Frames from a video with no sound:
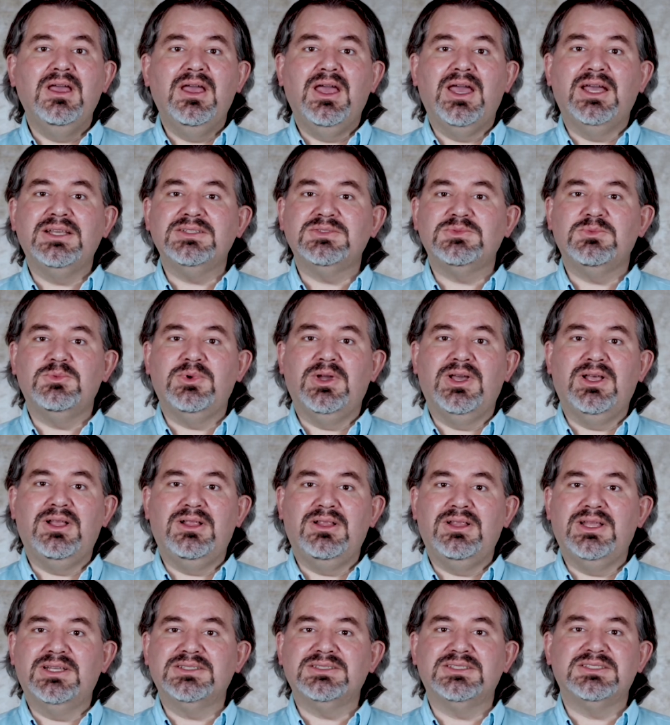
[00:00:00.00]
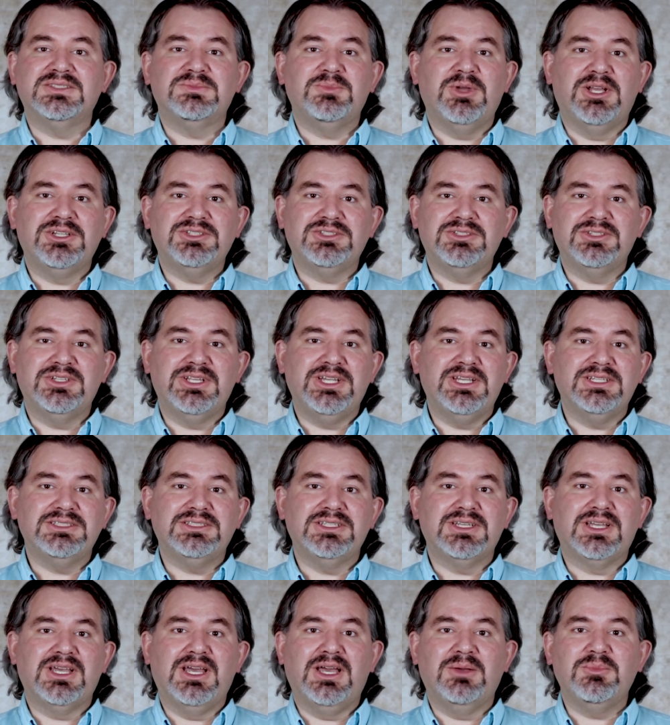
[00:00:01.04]
As well as especially, it's
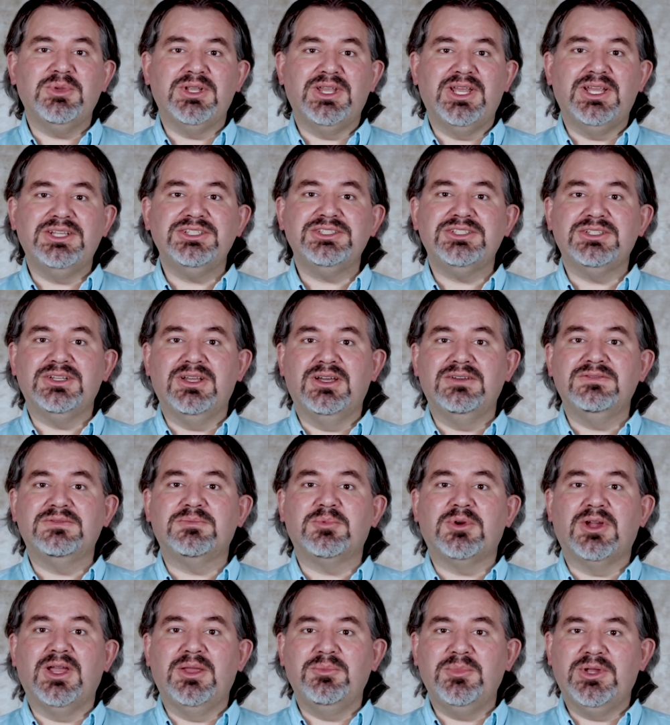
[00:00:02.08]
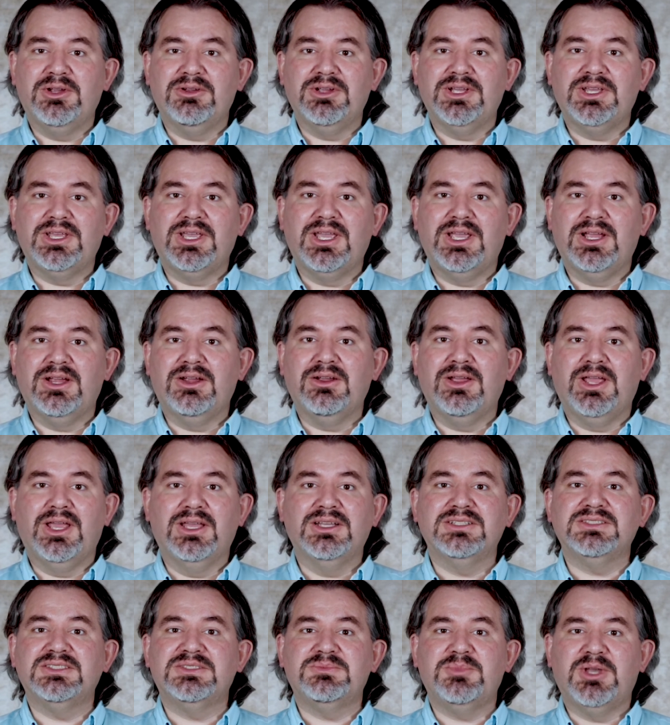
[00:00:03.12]
a combination of primary care
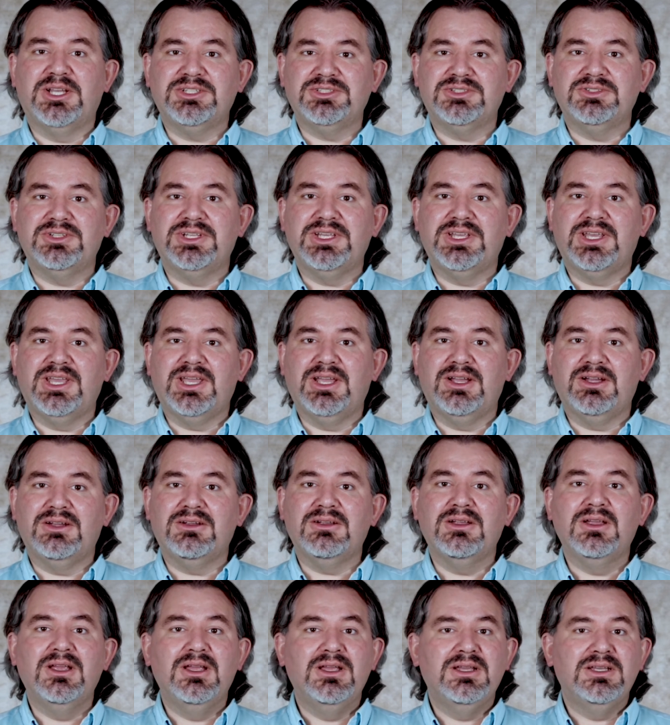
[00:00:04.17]
and specialty care.